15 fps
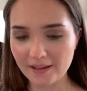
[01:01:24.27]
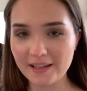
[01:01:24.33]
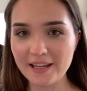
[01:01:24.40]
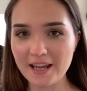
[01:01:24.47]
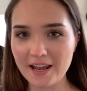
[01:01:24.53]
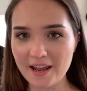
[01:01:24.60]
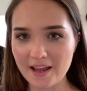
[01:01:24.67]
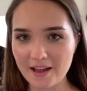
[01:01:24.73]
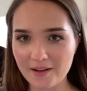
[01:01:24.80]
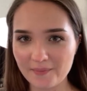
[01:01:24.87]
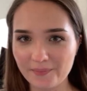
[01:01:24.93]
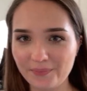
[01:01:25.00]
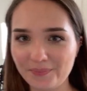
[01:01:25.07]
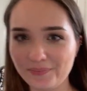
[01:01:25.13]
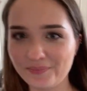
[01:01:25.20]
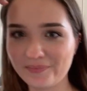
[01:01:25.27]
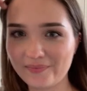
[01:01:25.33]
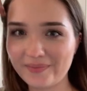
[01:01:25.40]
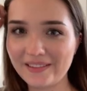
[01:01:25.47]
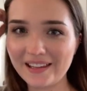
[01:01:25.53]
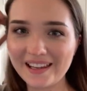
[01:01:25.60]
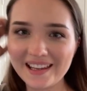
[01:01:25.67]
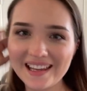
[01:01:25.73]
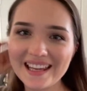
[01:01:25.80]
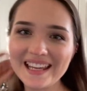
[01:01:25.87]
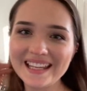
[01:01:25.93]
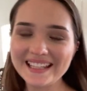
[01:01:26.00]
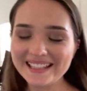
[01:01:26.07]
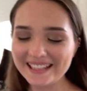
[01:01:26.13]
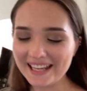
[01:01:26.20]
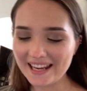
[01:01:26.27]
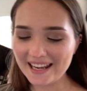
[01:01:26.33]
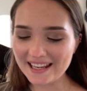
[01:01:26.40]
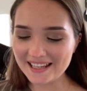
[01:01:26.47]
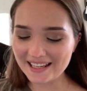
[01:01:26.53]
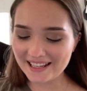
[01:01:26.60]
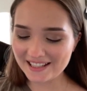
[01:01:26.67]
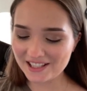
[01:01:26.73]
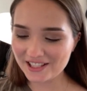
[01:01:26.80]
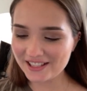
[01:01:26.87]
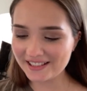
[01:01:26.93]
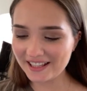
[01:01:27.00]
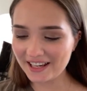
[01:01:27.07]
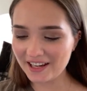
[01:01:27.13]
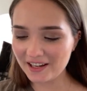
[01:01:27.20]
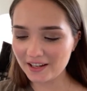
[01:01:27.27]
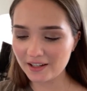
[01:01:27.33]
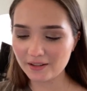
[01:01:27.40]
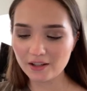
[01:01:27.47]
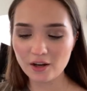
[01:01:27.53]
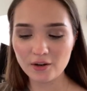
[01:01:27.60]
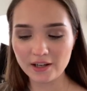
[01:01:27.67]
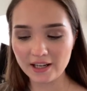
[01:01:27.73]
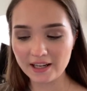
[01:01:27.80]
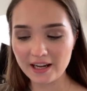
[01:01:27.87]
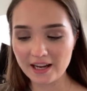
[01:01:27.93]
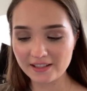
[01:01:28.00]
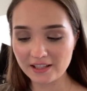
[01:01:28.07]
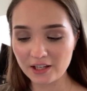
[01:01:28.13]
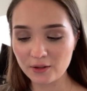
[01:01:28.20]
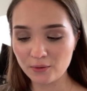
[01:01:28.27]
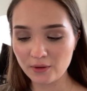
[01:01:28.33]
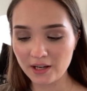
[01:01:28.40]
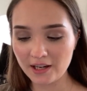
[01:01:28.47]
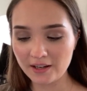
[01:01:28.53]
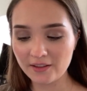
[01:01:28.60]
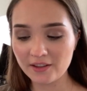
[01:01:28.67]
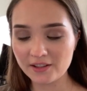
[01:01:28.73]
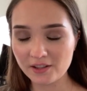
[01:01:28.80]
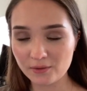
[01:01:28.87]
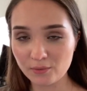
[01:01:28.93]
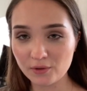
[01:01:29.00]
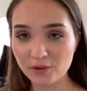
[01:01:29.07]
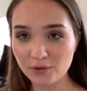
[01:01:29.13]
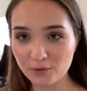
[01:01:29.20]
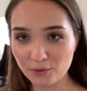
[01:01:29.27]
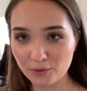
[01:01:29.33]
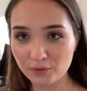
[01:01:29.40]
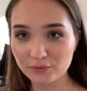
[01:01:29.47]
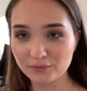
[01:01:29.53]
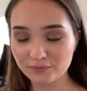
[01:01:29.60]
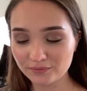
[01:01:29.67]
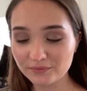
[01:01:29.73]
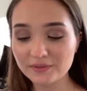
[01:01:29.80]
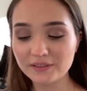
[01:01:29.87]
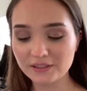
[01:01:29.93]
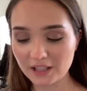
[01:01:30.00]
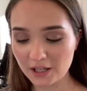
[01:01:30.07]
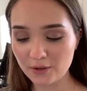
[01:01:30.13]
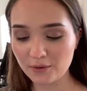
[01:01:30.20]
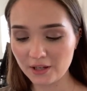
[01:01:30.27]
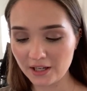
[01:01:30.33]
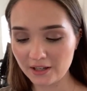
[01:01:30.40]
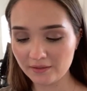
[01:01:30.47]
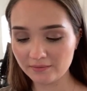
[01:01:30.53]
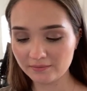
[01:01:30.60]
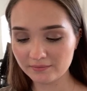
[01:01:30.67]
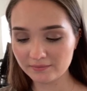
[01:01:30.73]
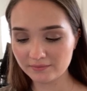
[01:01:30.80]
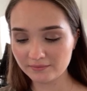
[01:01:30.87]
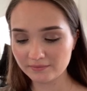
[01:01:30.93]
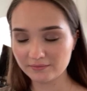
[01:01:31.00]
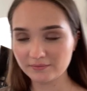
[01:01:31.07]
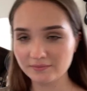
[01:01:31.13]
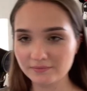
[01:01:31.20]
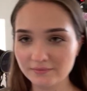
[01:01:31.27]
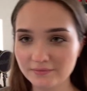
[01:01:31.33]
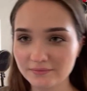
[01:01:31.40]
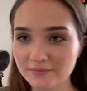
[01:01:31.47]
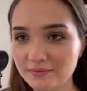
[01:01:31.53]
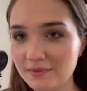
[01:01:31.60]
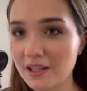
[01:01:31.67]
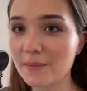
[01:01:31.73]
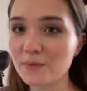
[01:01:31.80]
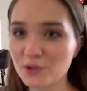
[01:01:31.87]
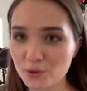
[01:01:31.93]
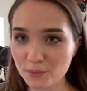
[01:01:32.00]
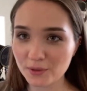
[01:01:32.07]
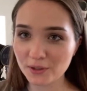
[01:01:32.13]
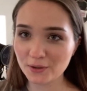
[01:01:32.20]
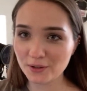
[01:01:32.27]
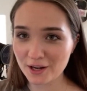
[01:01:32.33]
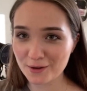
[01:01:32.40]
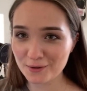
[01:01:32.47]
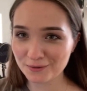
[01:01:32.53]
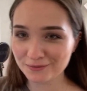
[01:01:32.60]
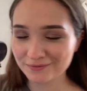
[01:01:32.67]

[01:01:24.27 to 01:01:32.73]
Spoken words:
Yeah. Yay, she's here. Okay, guys, are you ready? This is really cool. Are you ready? I'm showing you now.